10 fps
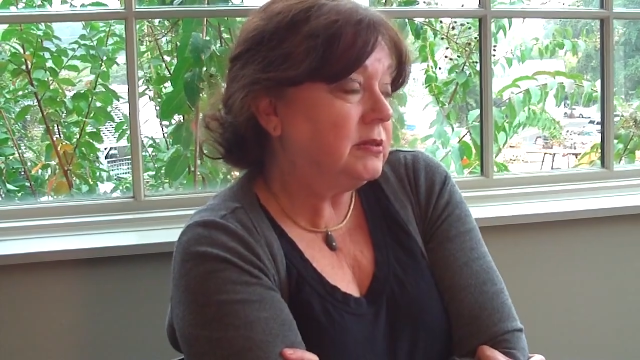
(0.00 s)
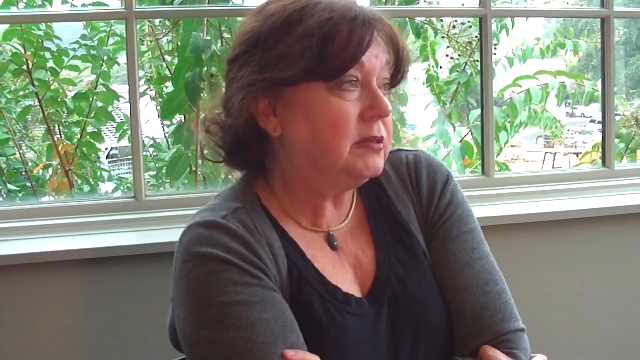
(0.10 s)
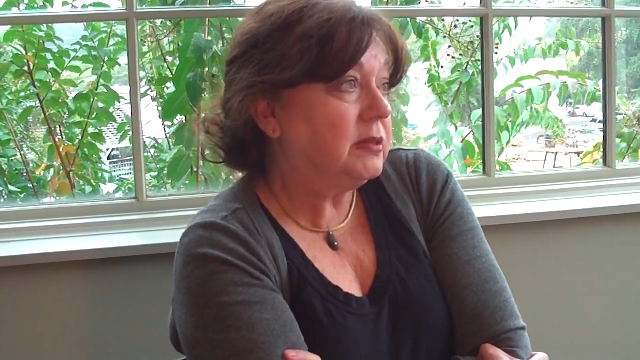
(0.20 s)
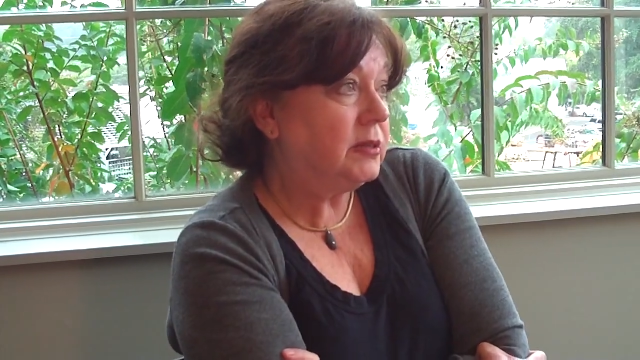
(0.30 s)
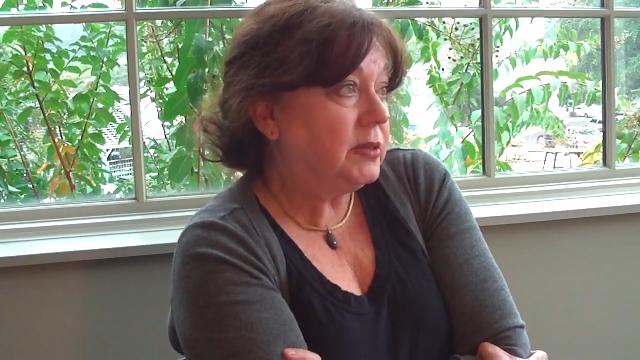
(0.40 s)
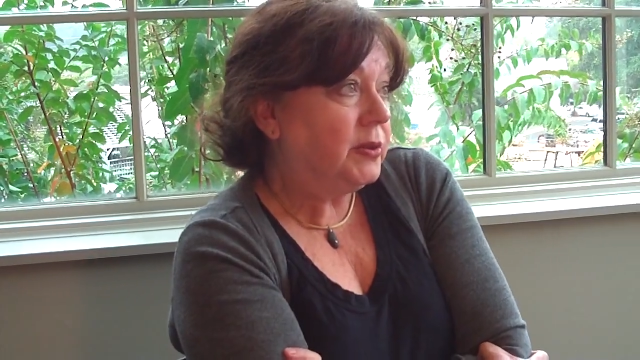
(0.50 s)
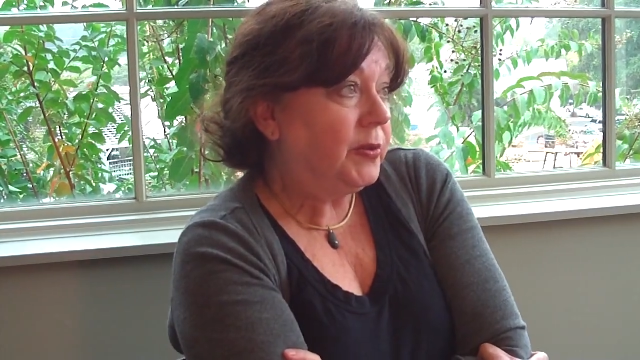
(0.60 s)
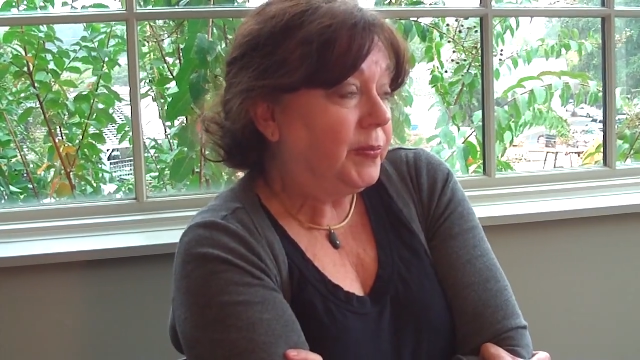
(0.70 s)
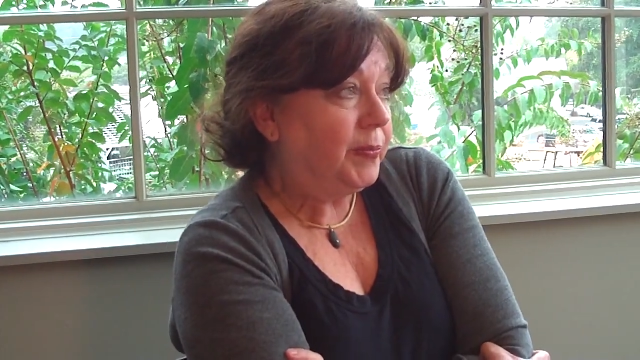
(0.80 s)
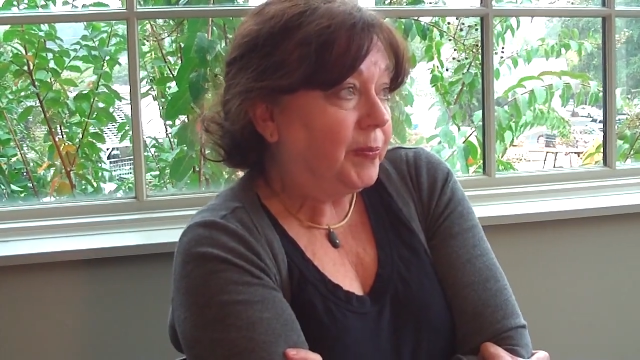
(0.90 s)
his
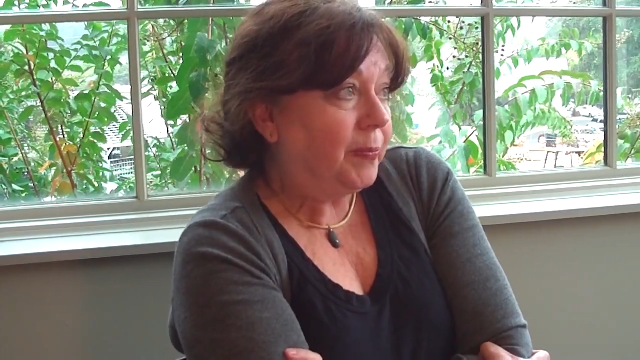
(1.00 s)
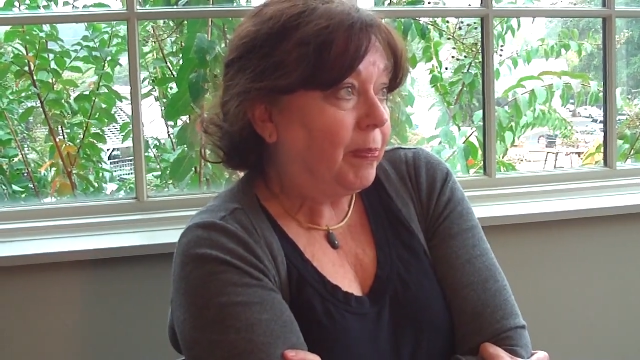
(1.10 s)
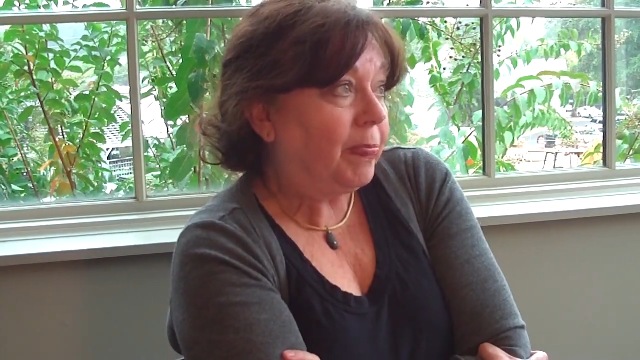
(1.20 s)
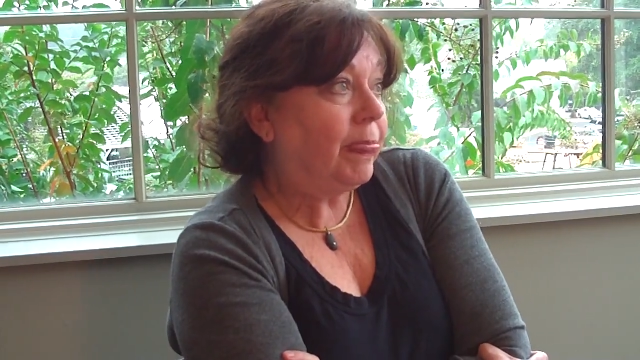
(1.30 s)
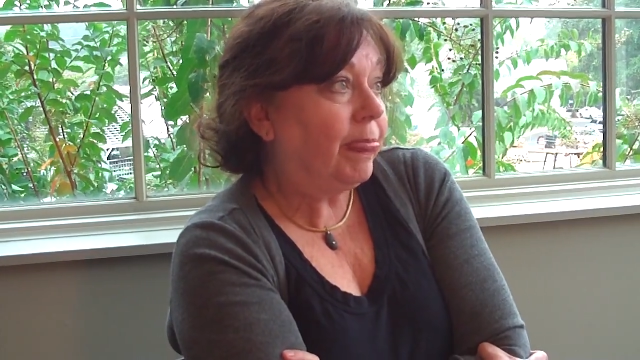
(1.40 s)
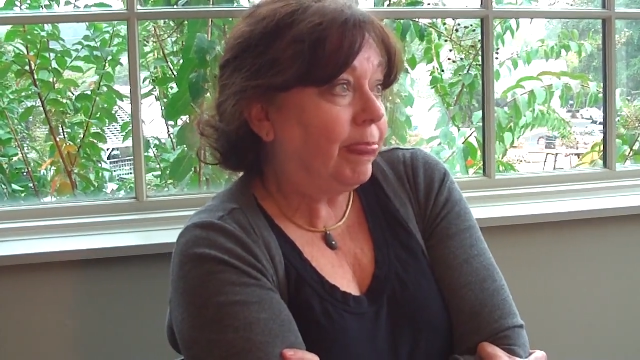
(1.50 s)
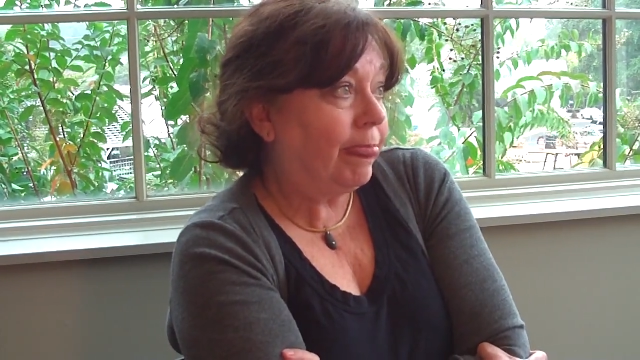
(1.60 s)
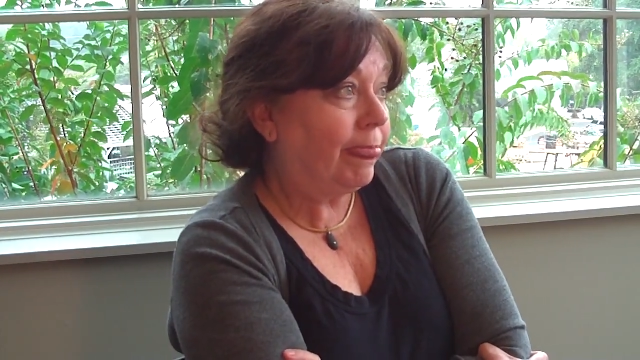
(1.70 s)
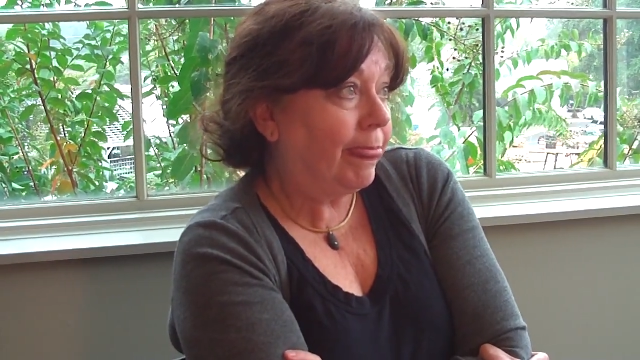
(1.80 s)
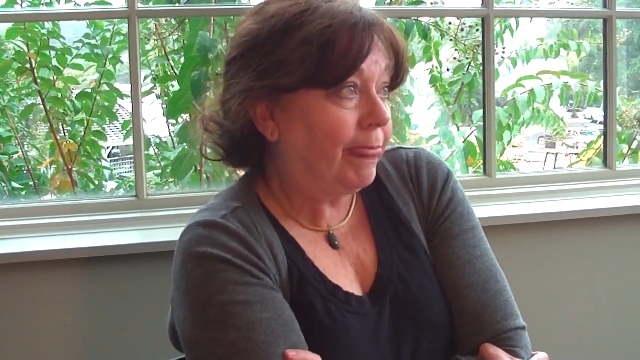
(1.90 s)
father, John
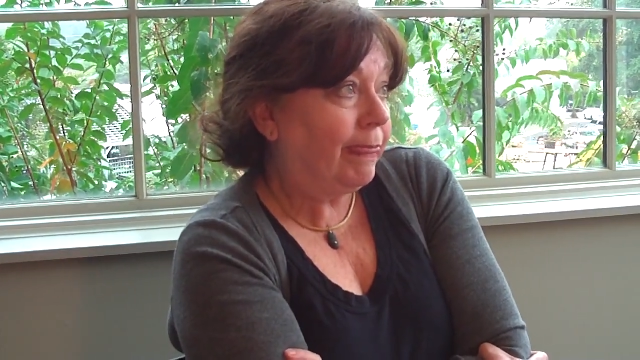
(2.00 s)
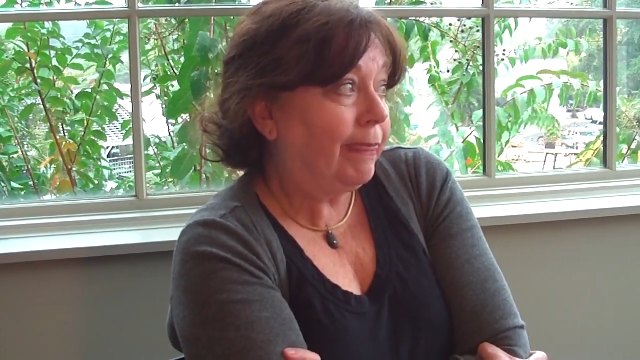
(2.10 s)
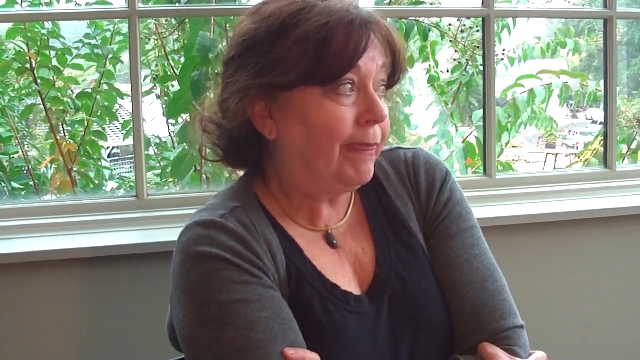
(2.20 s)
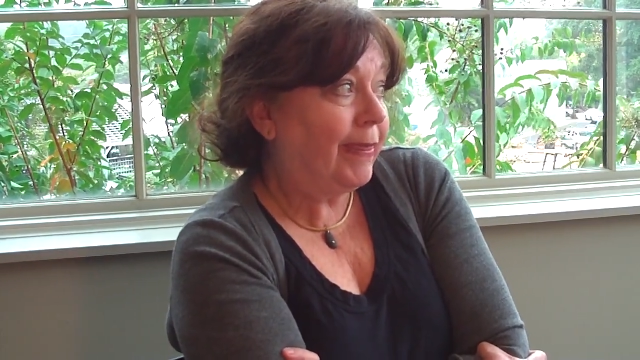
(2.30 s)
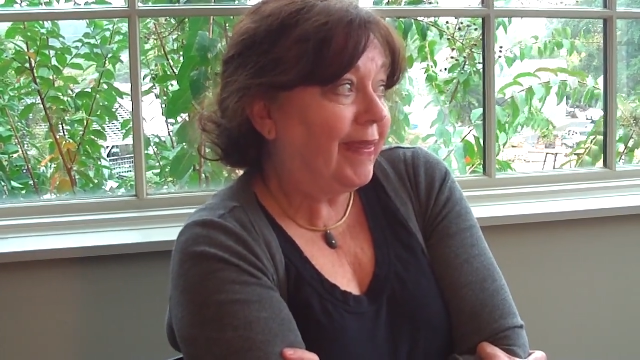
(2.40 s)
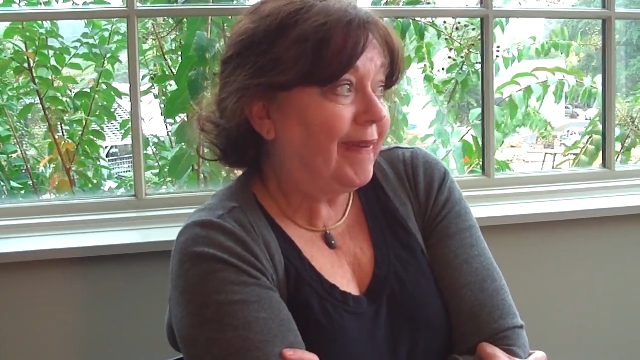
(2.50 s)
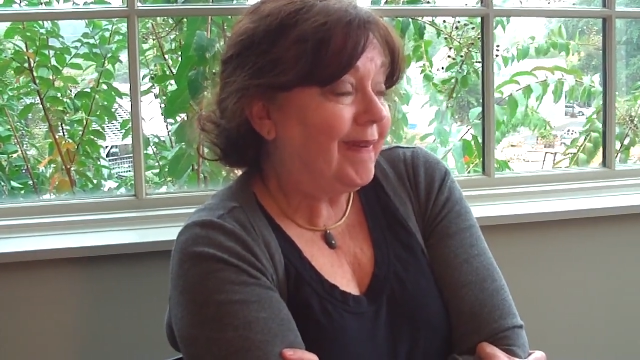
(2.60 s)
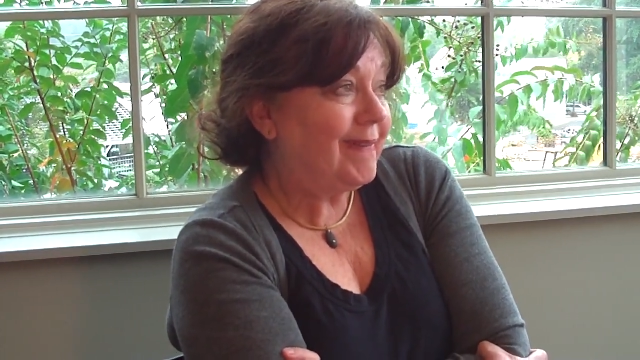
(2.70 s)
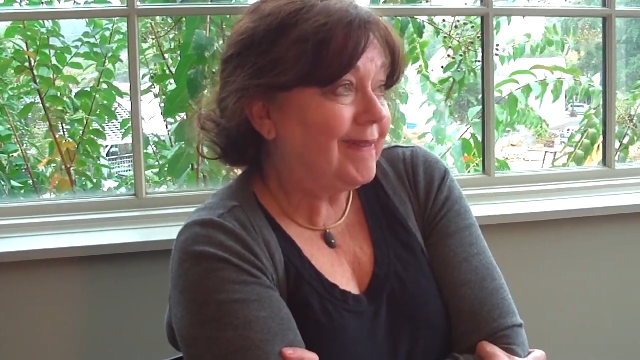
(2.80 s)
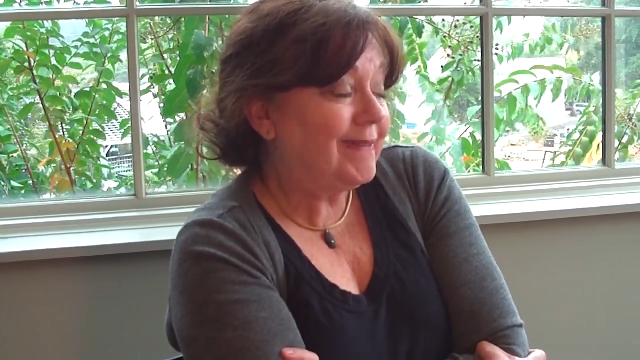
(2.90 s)
Rollins,
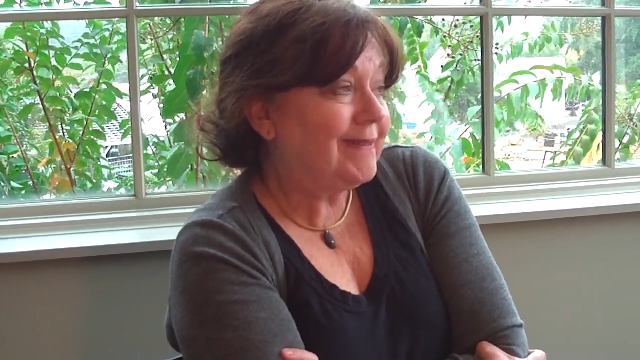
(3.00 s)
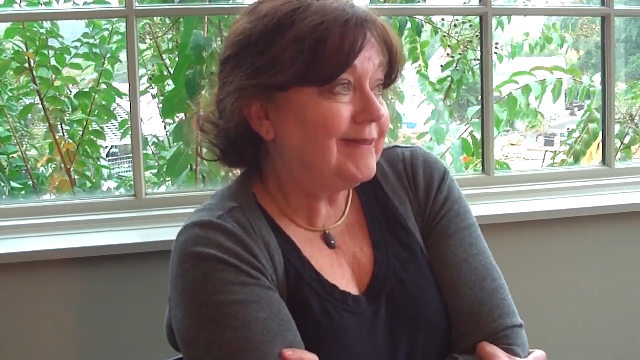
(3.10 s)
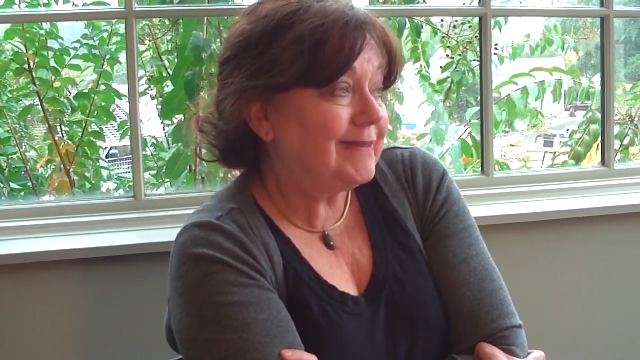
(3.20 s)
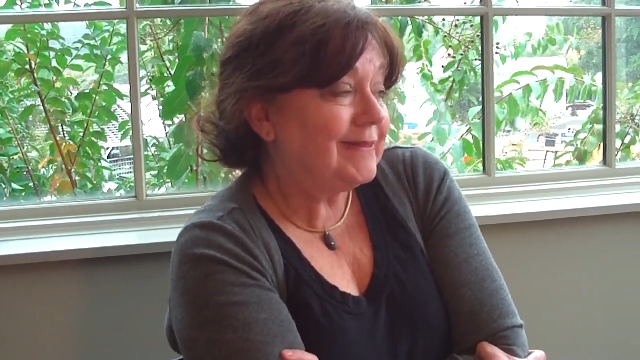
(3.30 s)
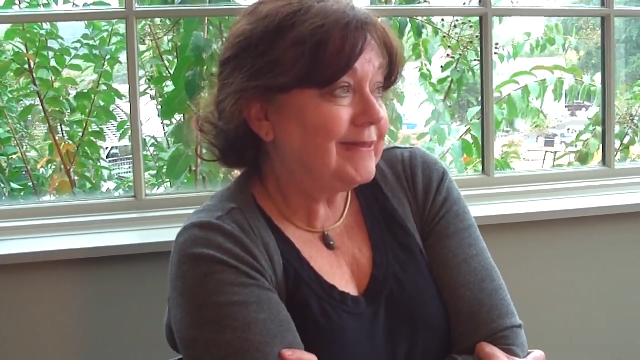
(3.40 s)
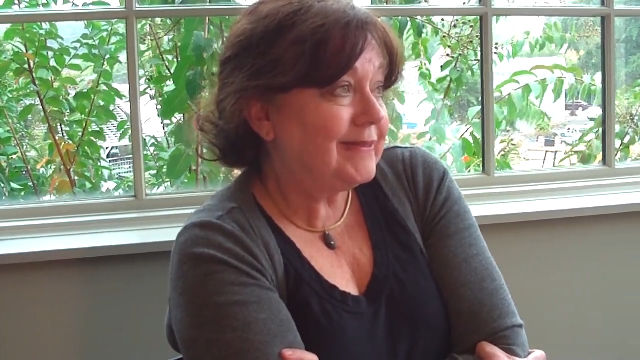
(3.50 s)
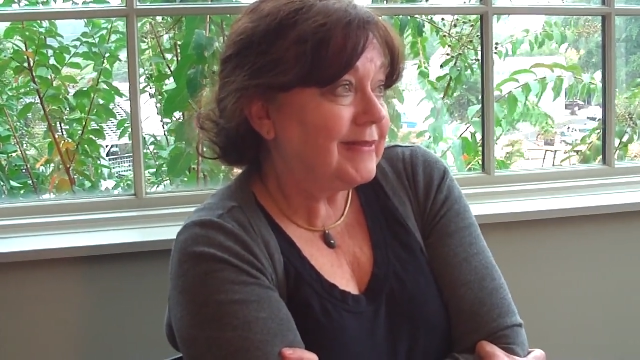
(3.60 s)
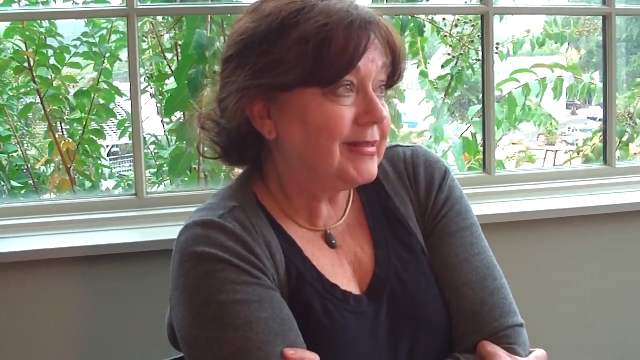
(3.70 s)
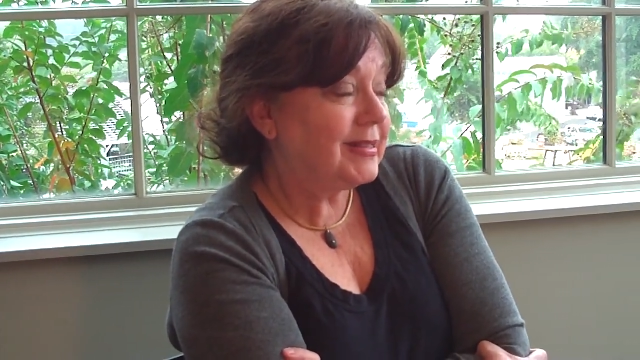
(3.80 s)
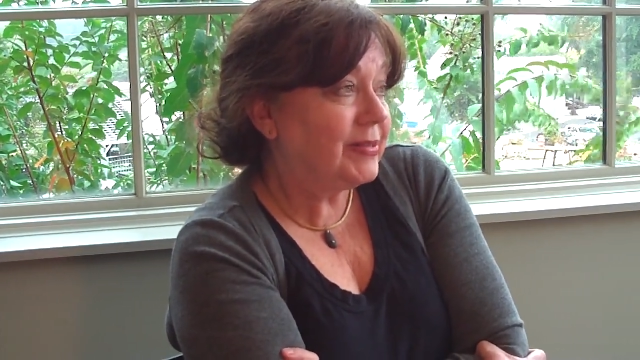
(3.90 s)
the judge in South
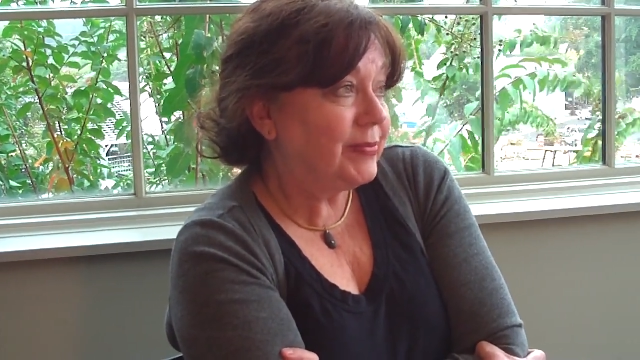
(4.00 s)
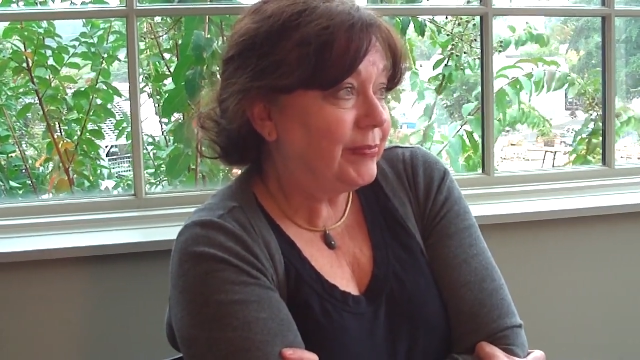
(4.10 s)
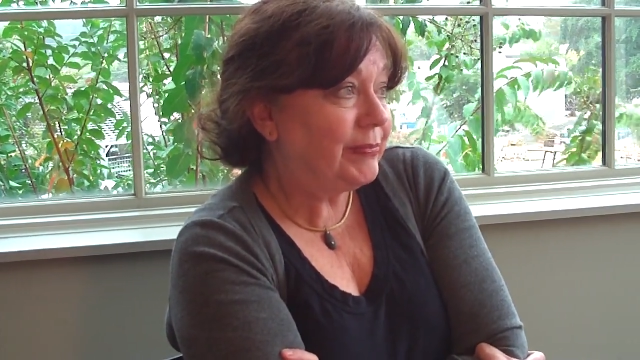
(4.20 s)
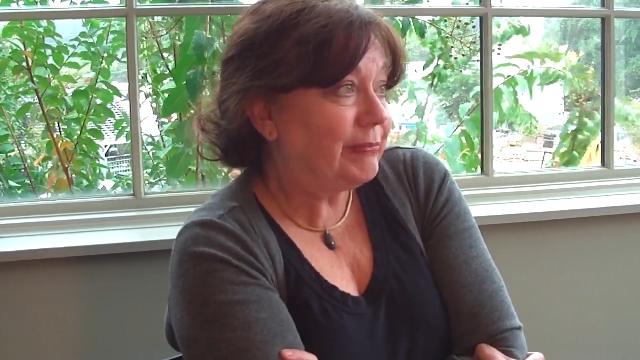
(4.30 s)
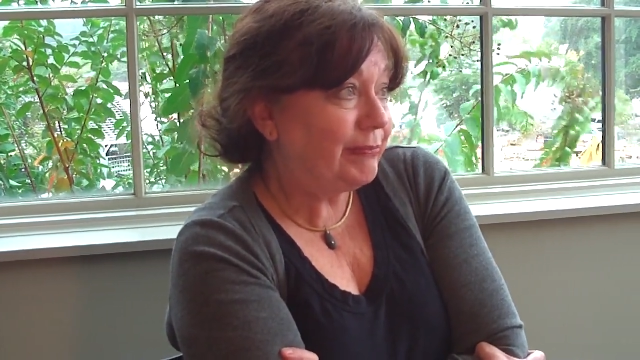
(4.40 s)
Carolina described it.